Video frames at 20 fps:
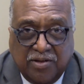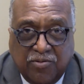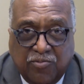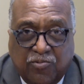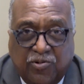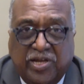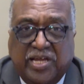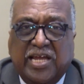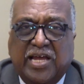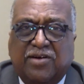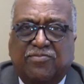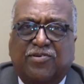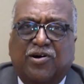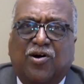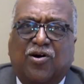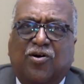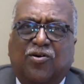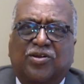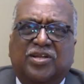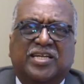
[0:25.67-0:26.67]
We have
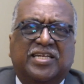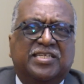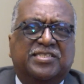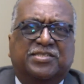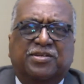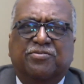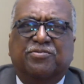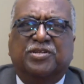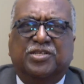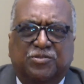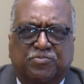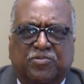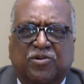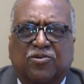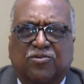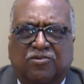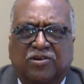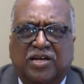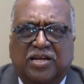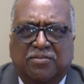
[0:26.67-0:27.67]
all of this on this
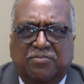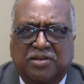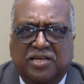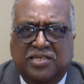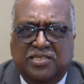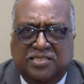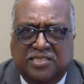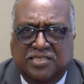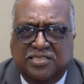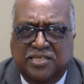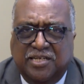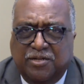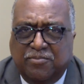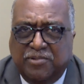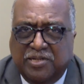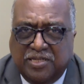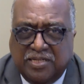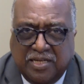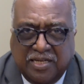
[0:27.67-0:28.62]
program, ladies and gentlemen,